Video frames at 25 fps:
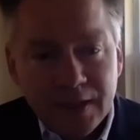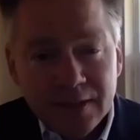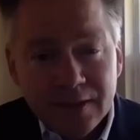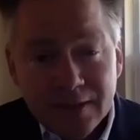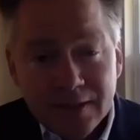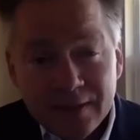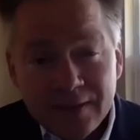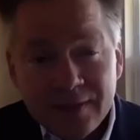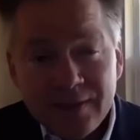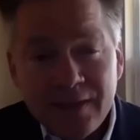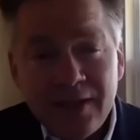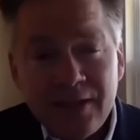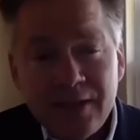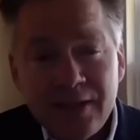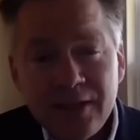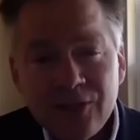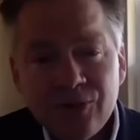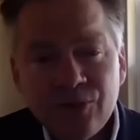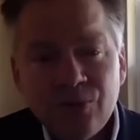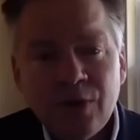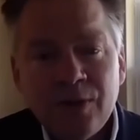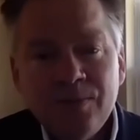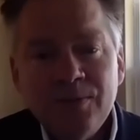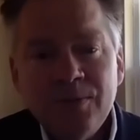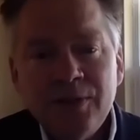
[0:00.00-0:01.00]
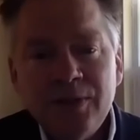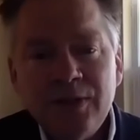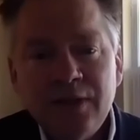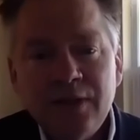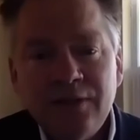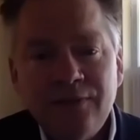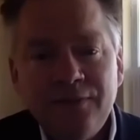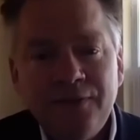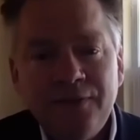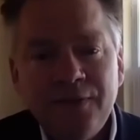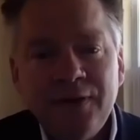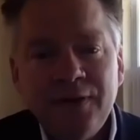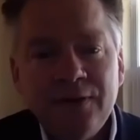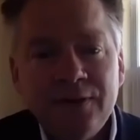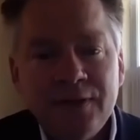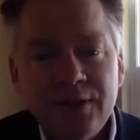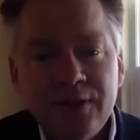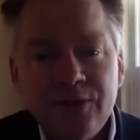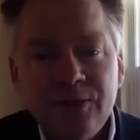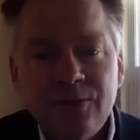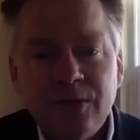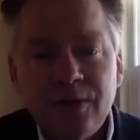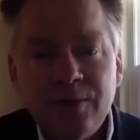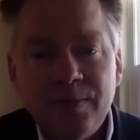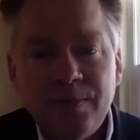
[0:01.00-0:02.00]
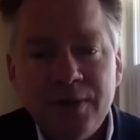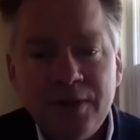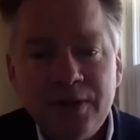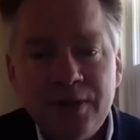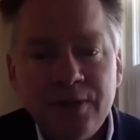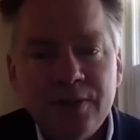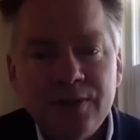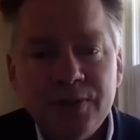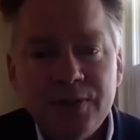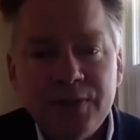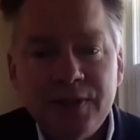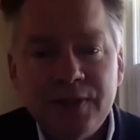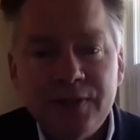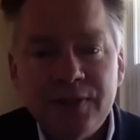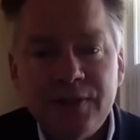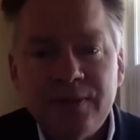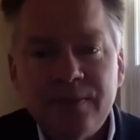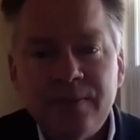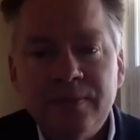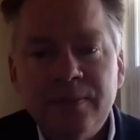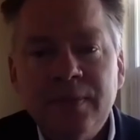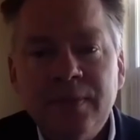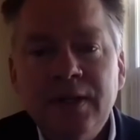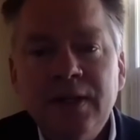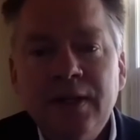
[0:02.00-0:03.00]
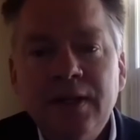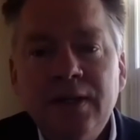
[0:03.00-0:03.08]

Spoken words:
to seed disruption and fear into our political system